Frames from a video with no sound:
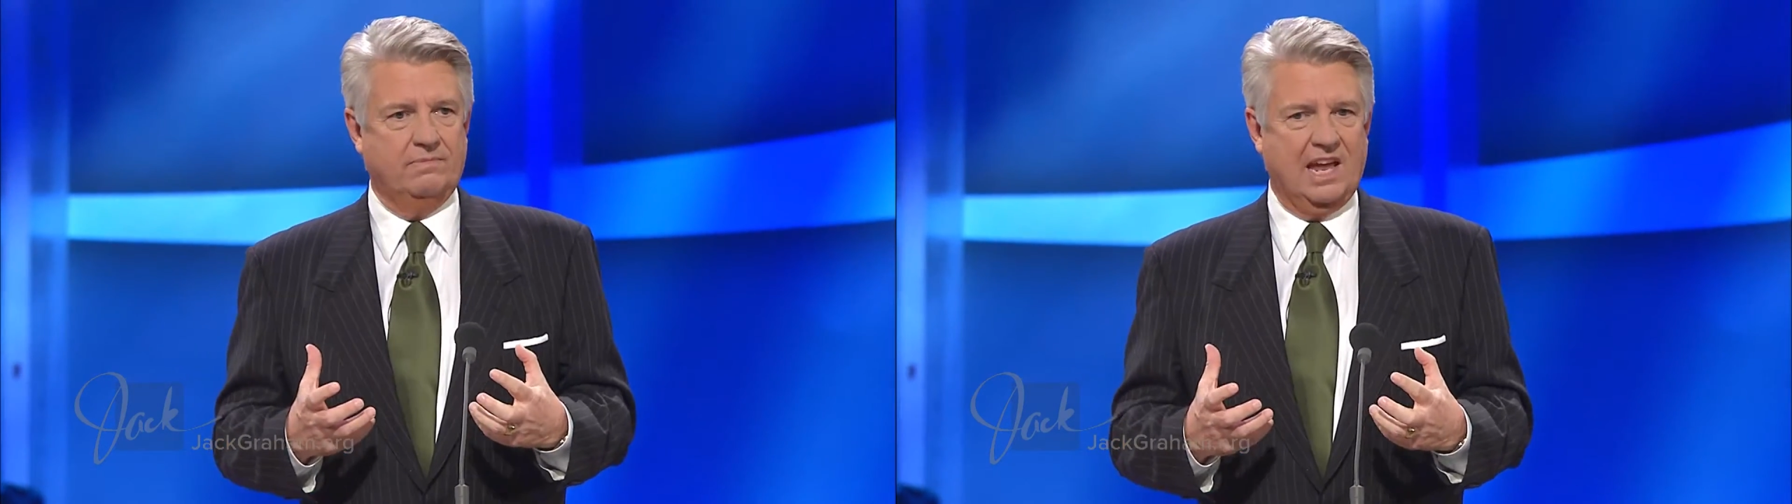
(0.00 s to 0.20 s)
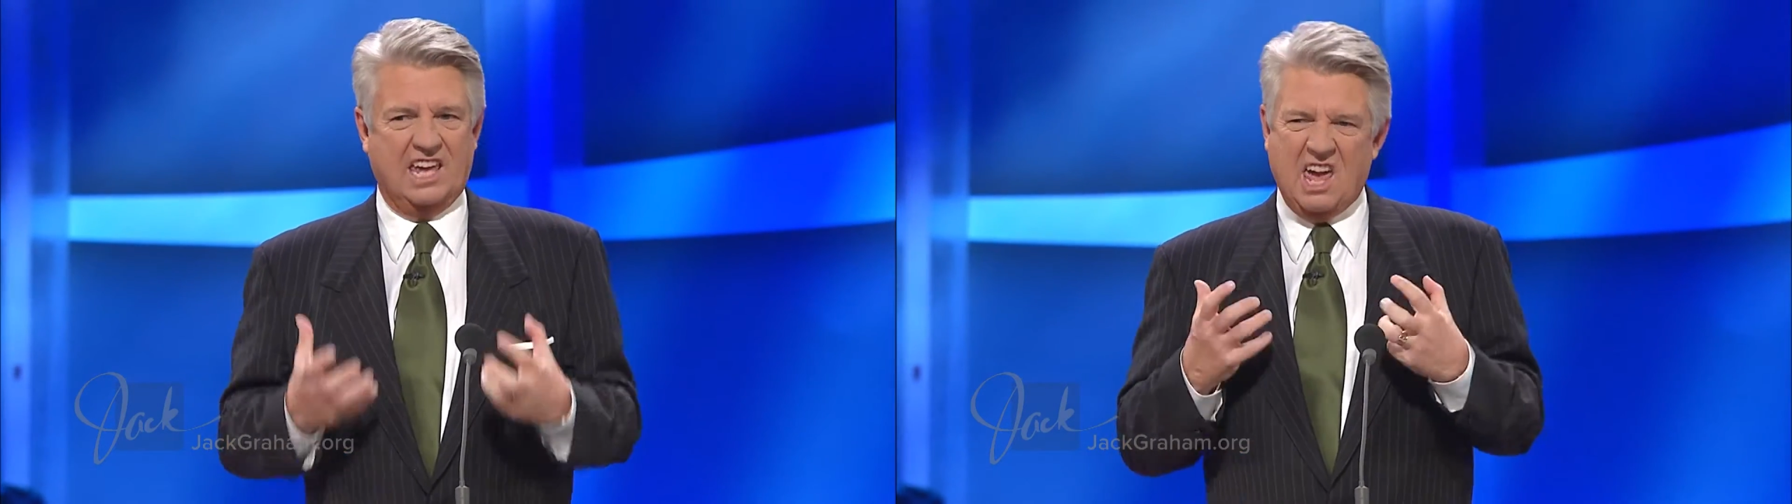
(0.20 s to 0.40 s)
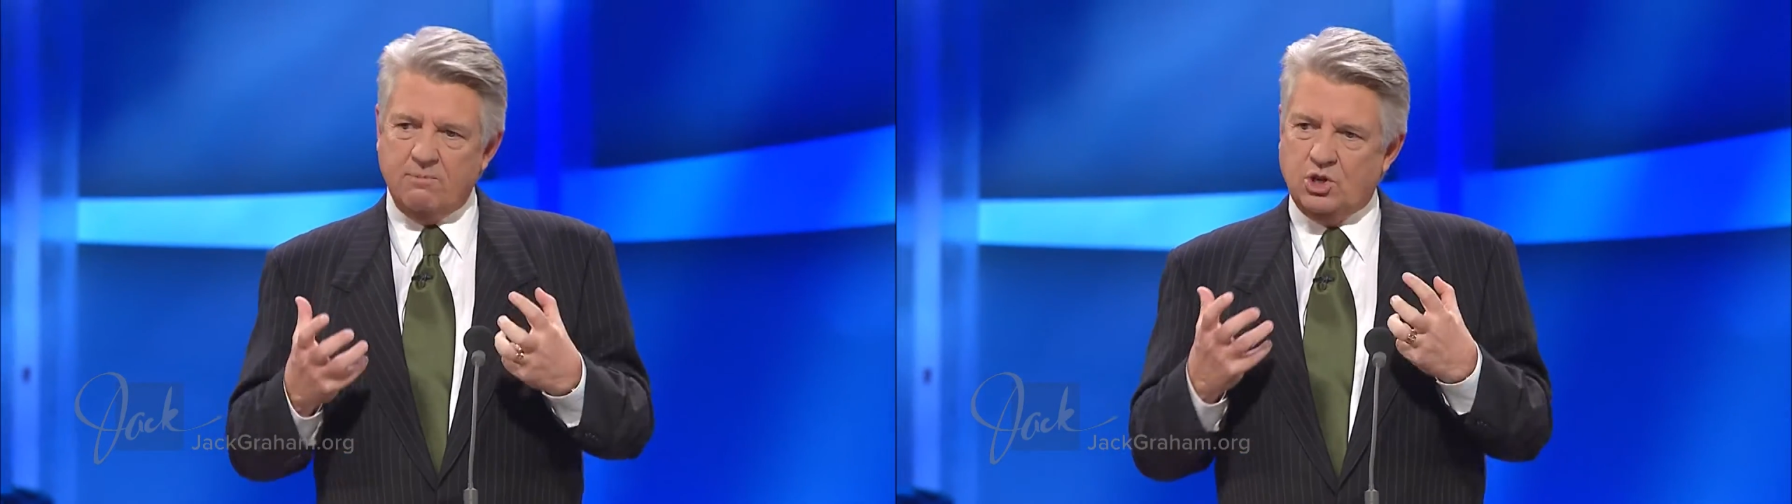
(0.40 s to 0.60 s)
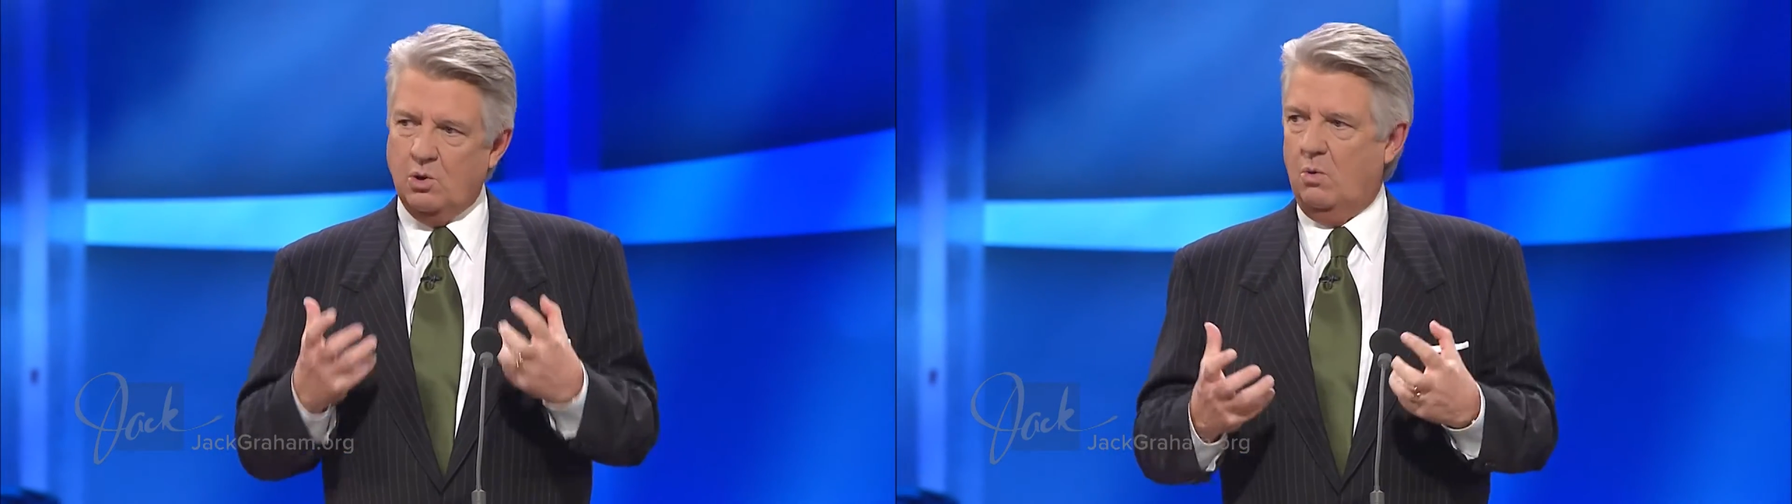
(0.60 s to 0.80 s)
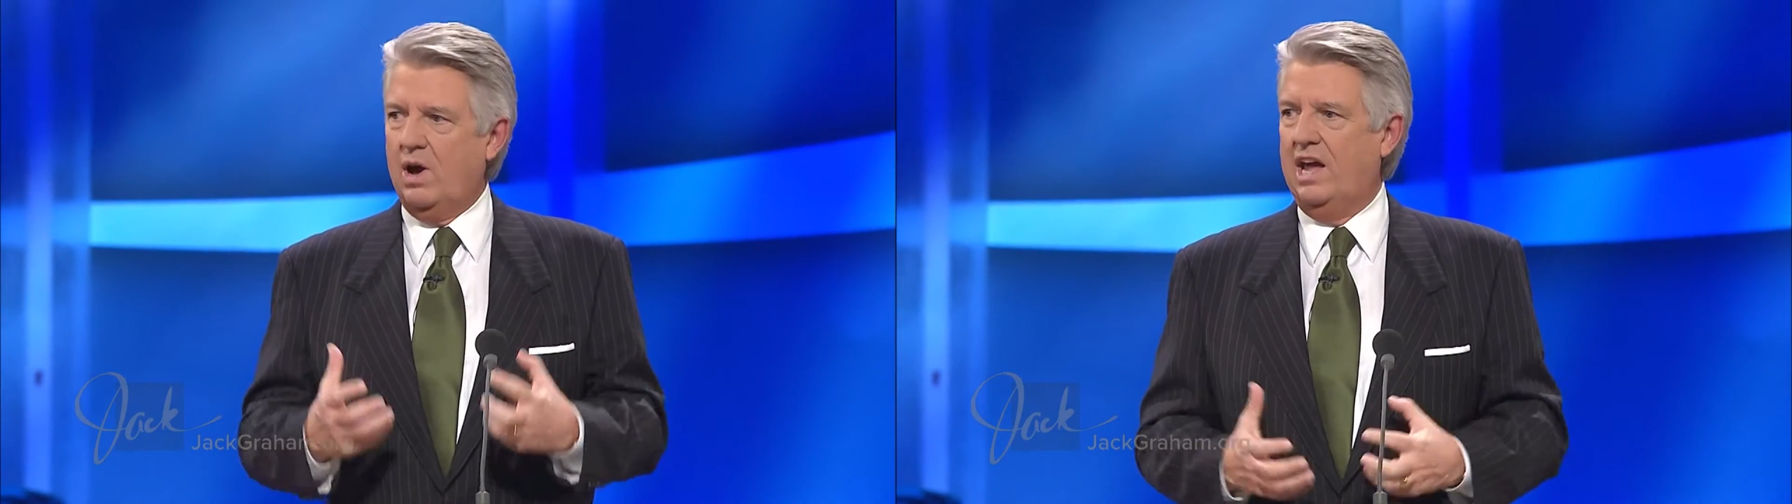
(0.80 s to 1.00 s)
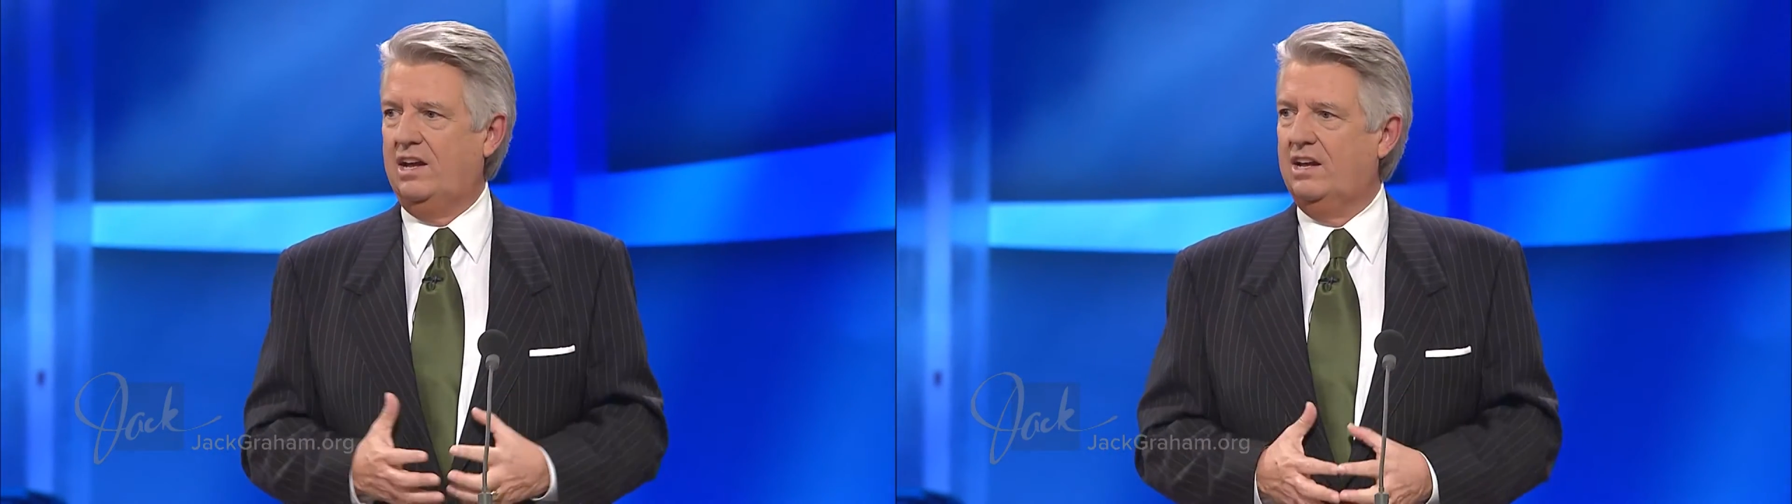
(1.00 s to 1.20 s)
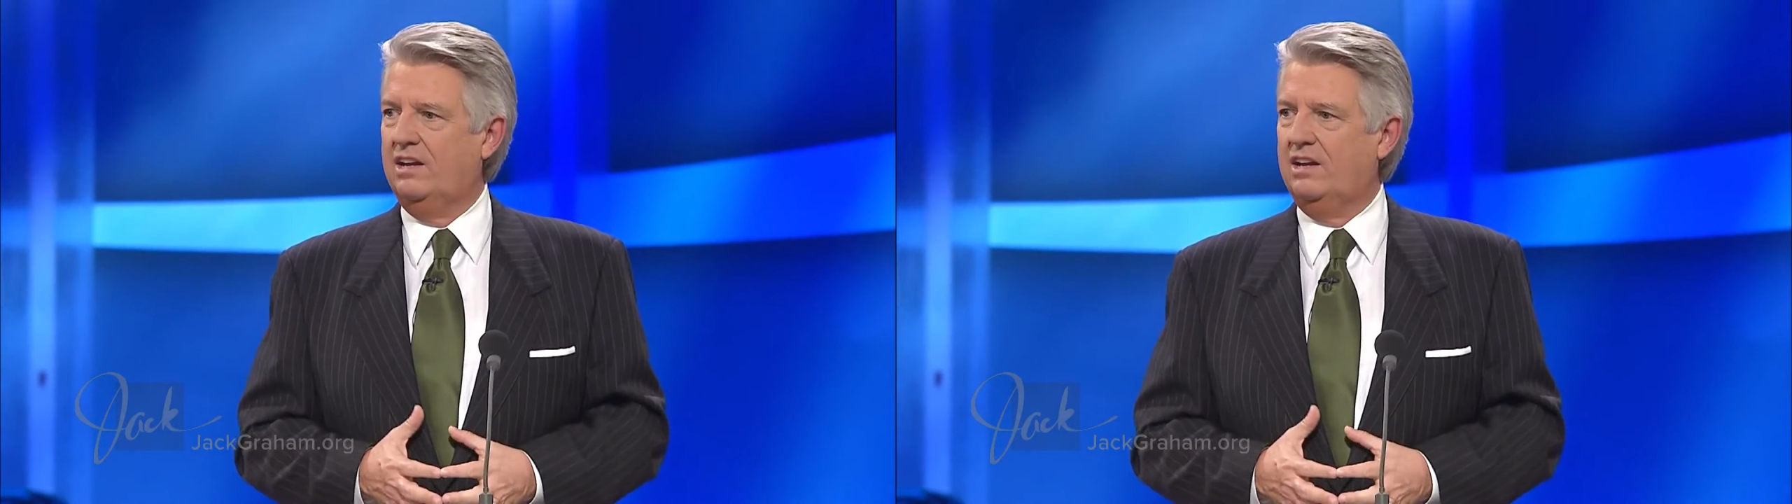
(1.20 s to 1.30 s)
that keeps you awake?